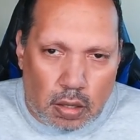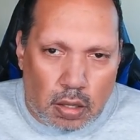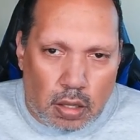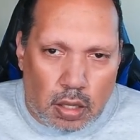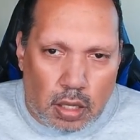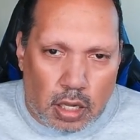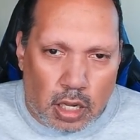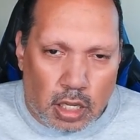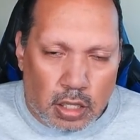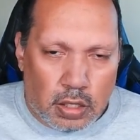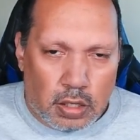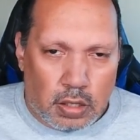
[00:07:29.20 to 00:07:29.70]

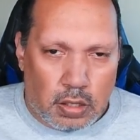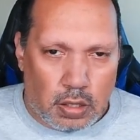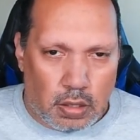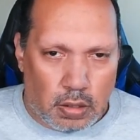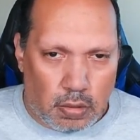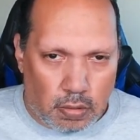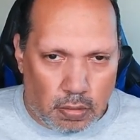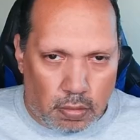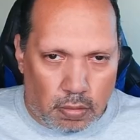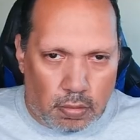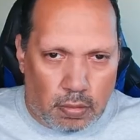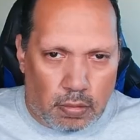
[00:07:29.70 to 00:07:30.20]
It's
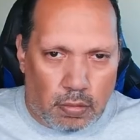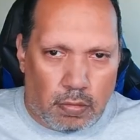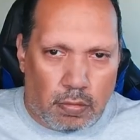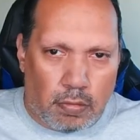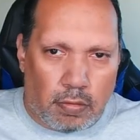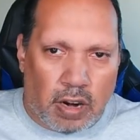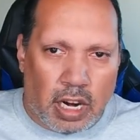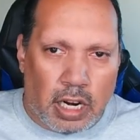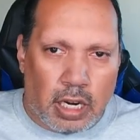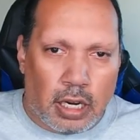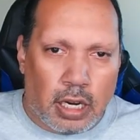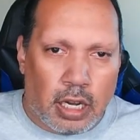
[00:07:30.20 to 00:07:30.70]

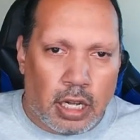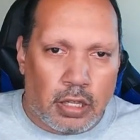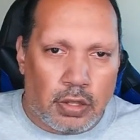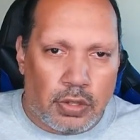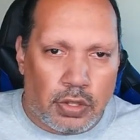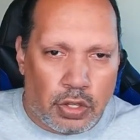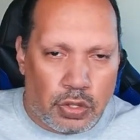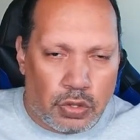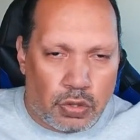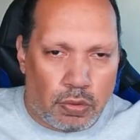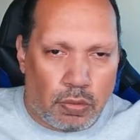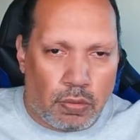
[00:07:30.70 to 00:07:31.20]
right now
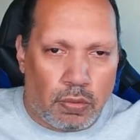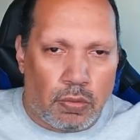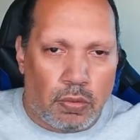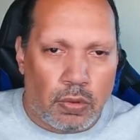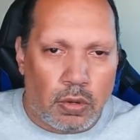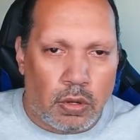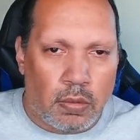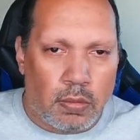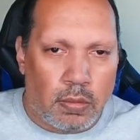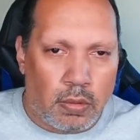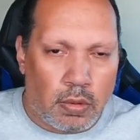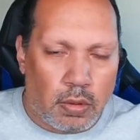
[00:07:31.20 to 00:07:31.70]
this
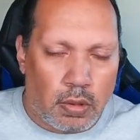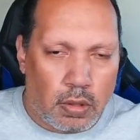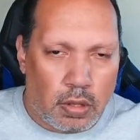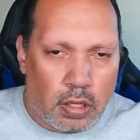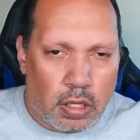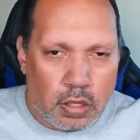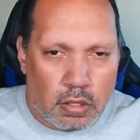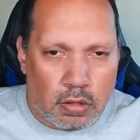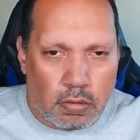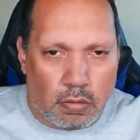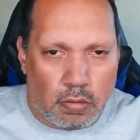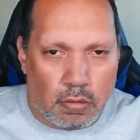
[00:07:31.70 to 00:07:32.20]
room,
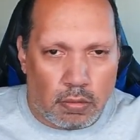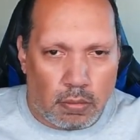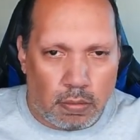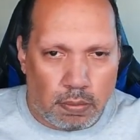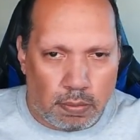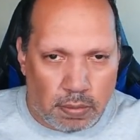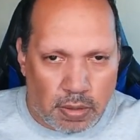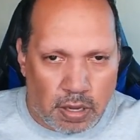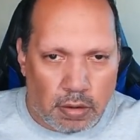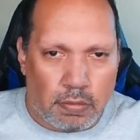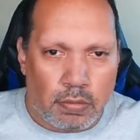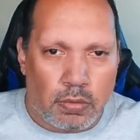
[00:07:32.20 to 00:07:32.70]
this
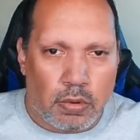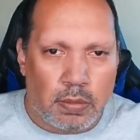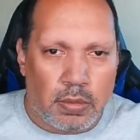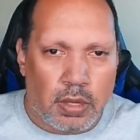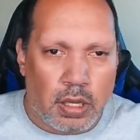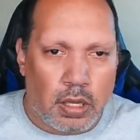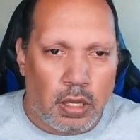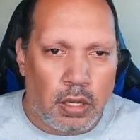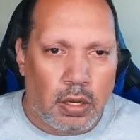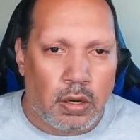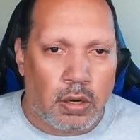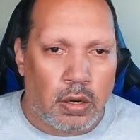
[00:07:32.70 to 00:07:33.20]
bedroom
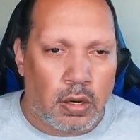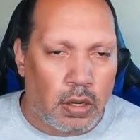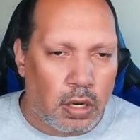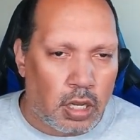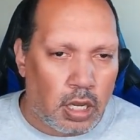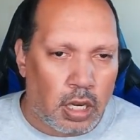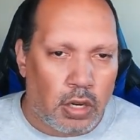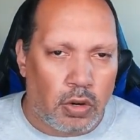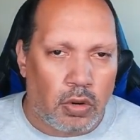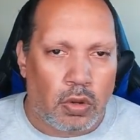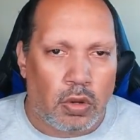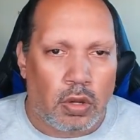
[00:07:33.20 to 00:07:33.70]
here,
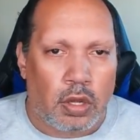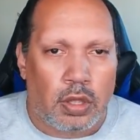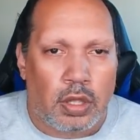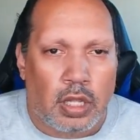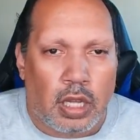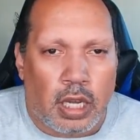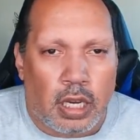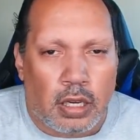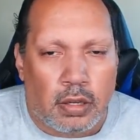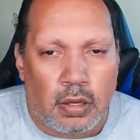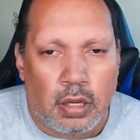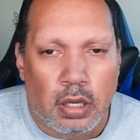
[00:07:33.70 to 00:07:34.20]
and all
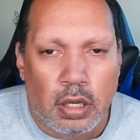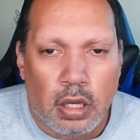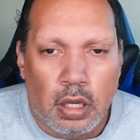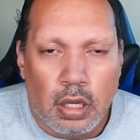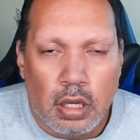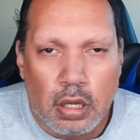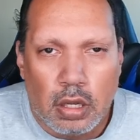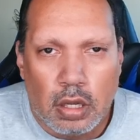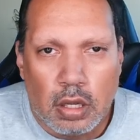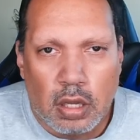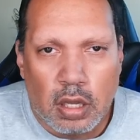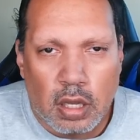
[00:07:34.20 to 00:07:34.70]
that.
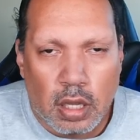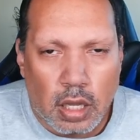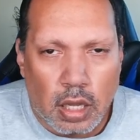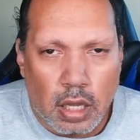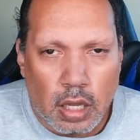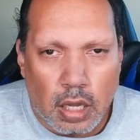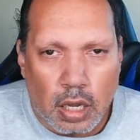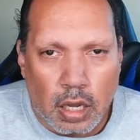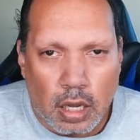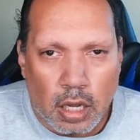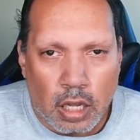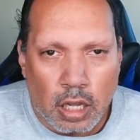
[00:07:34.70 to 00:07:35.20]

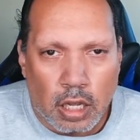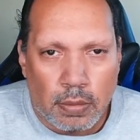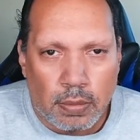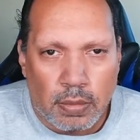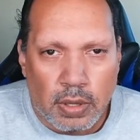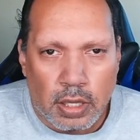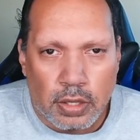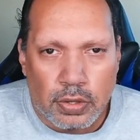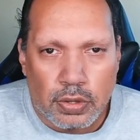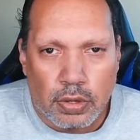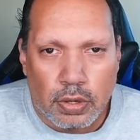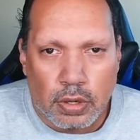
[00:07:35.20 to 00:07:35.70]

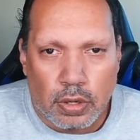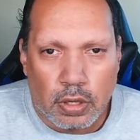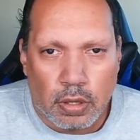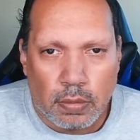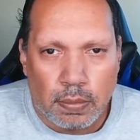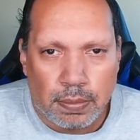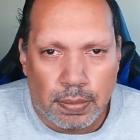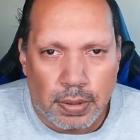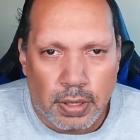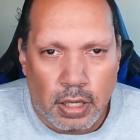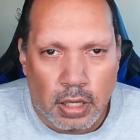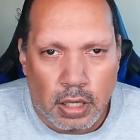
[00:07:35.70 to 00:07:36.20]
It's gonna
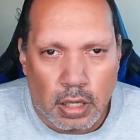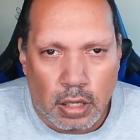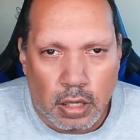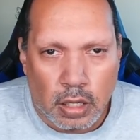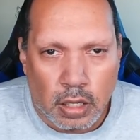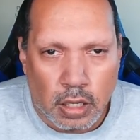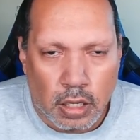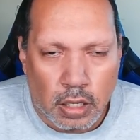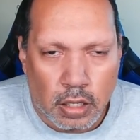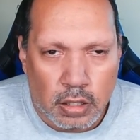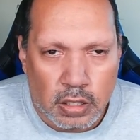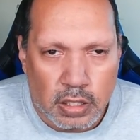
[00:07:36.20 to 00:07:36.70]
be
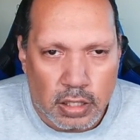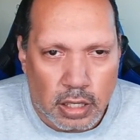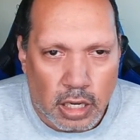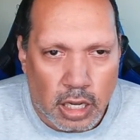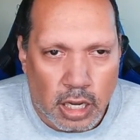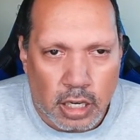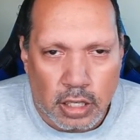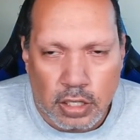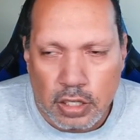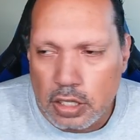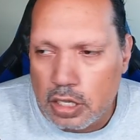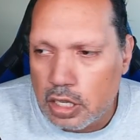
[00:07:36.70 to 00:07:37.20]
a
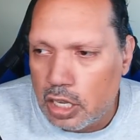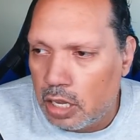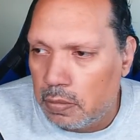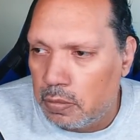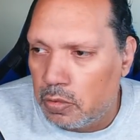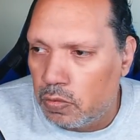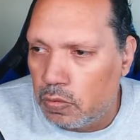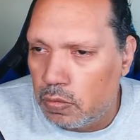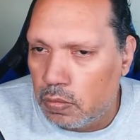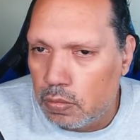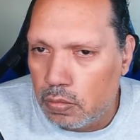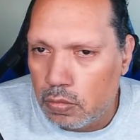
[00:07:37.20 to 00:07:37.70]
slash
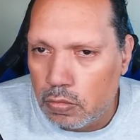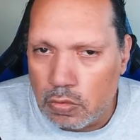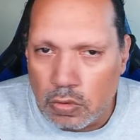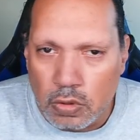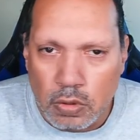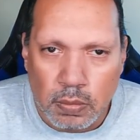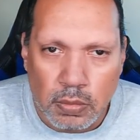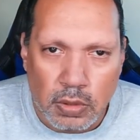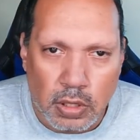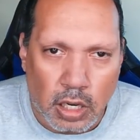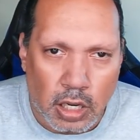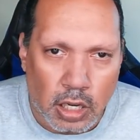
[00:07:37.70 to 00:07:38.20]
gamer
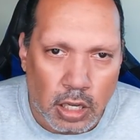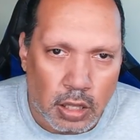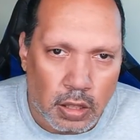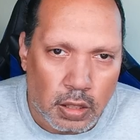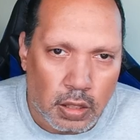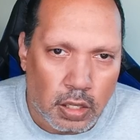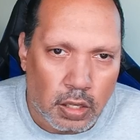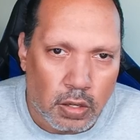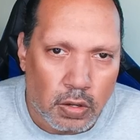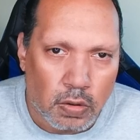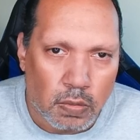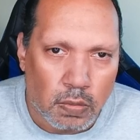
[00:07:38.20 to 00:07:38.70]
room and
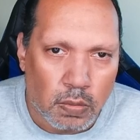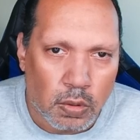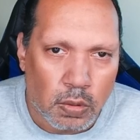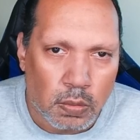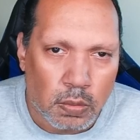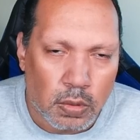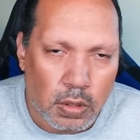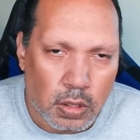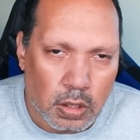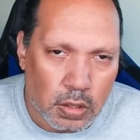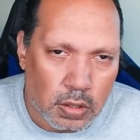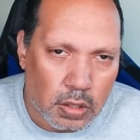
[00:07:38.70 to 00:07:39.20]
theater room
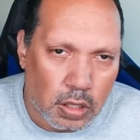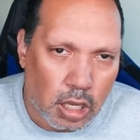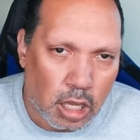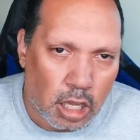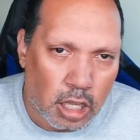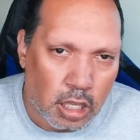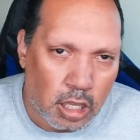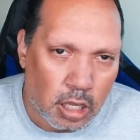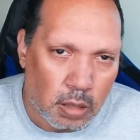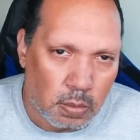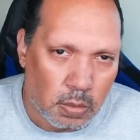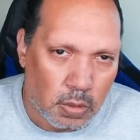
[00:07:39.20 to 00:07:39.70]
because I
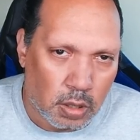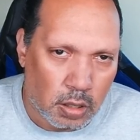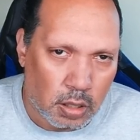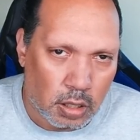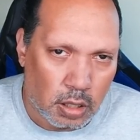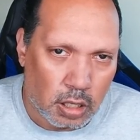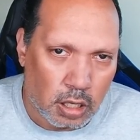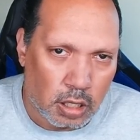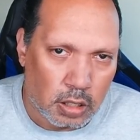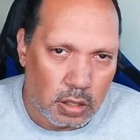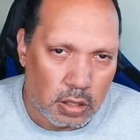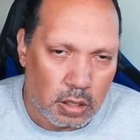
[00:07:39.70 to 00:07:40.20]
am gonna
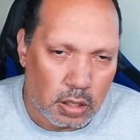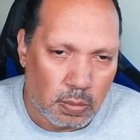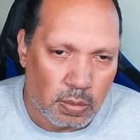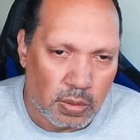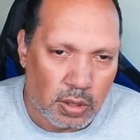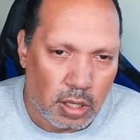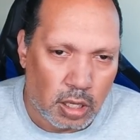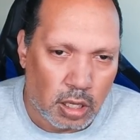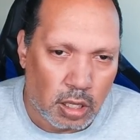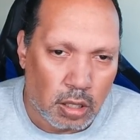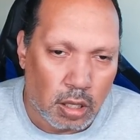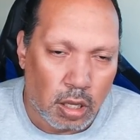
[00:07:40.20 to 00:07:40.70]
get
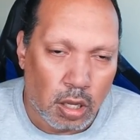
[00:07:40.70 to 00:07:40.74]
something.